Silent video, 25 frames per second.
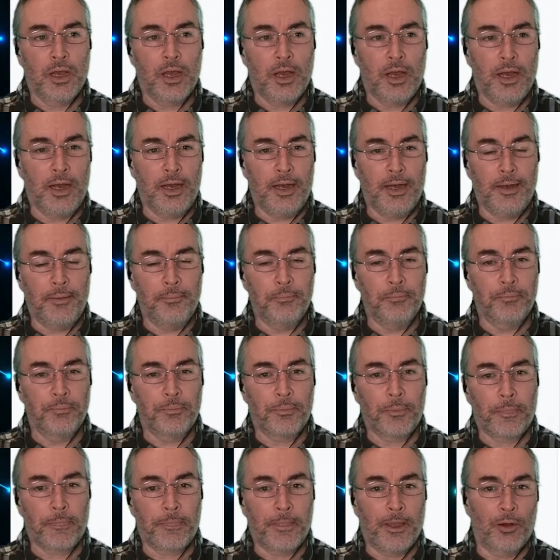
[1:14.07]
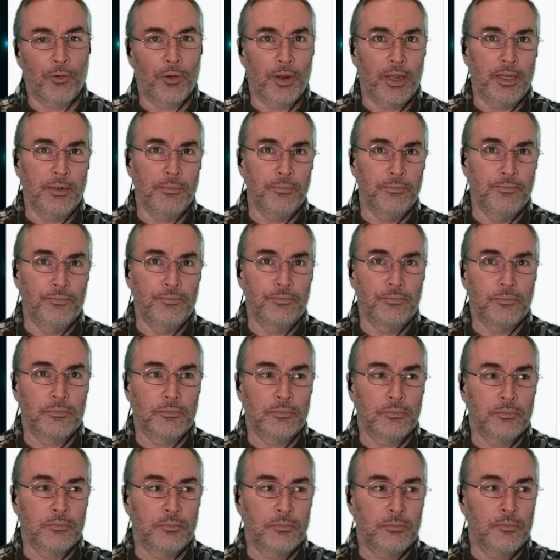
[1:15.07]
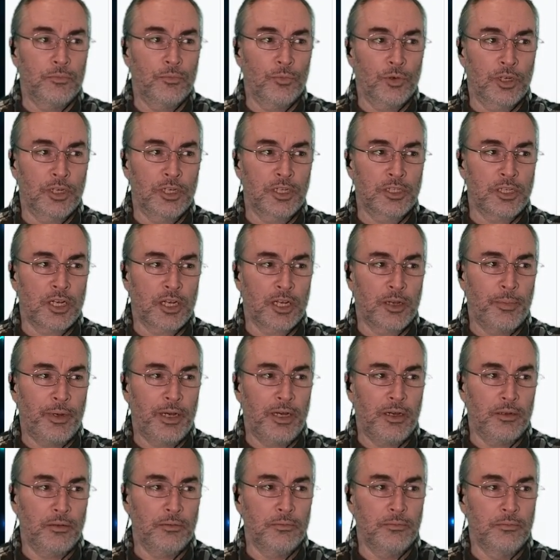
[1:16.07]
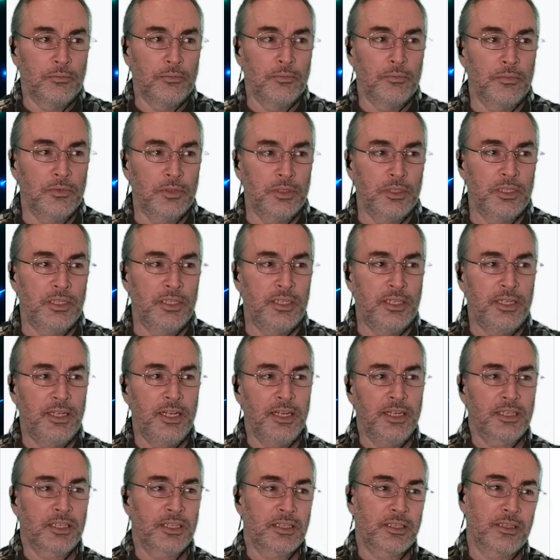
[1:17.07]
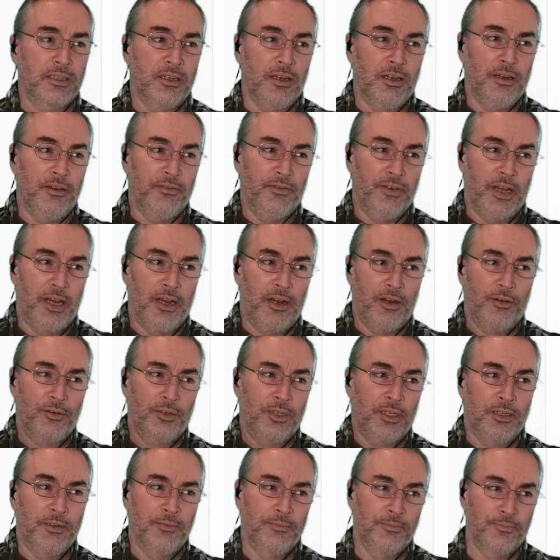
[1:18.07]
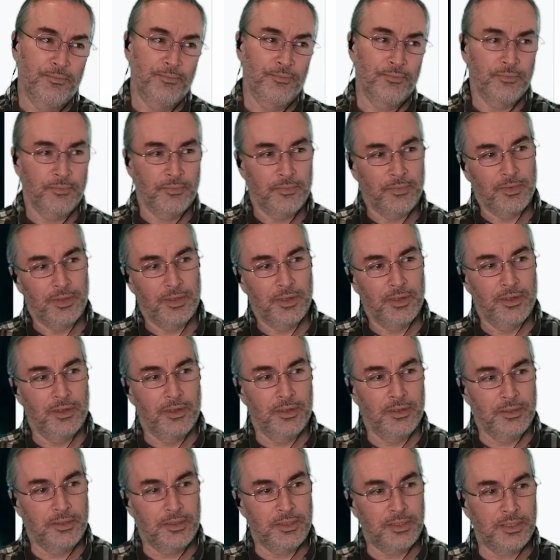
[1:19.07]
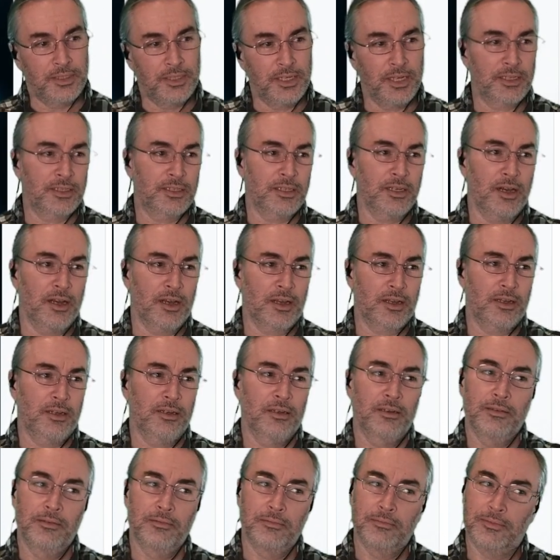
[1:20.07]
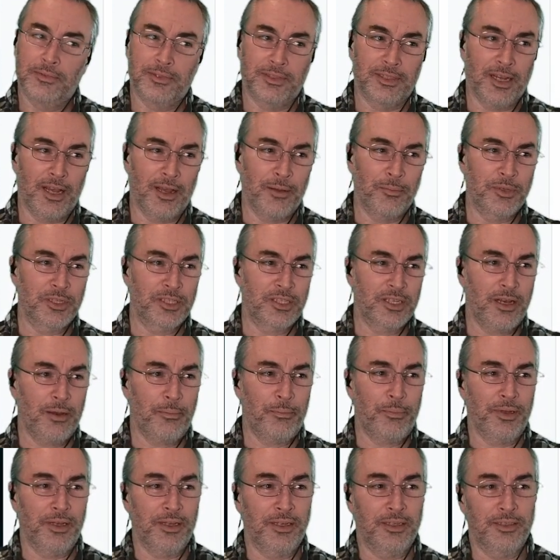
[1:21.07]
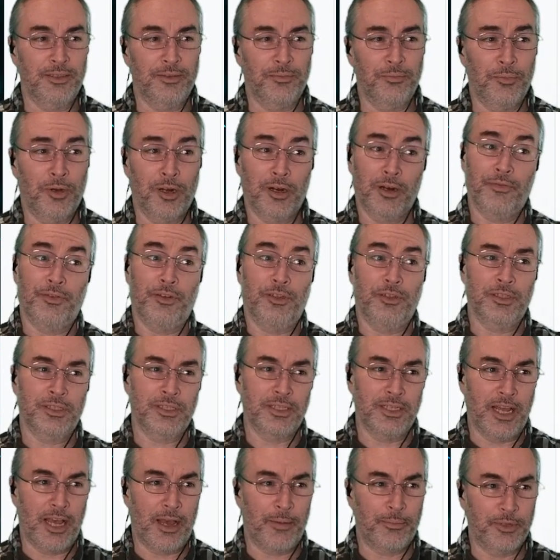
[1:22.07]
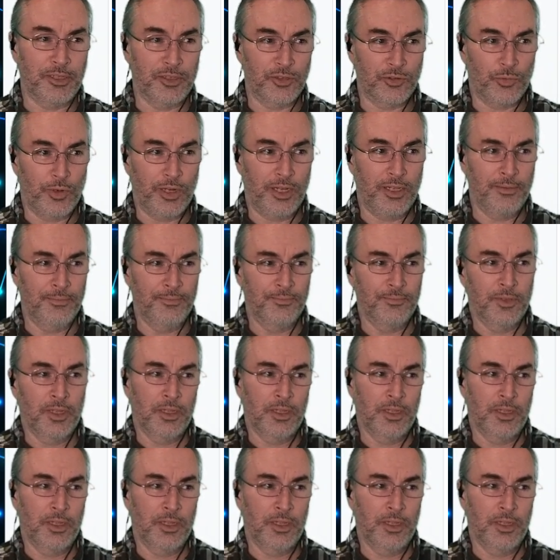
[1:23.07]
all right, we're going to talk about disavowed. TikTok time is up, and Marvel snapped as well.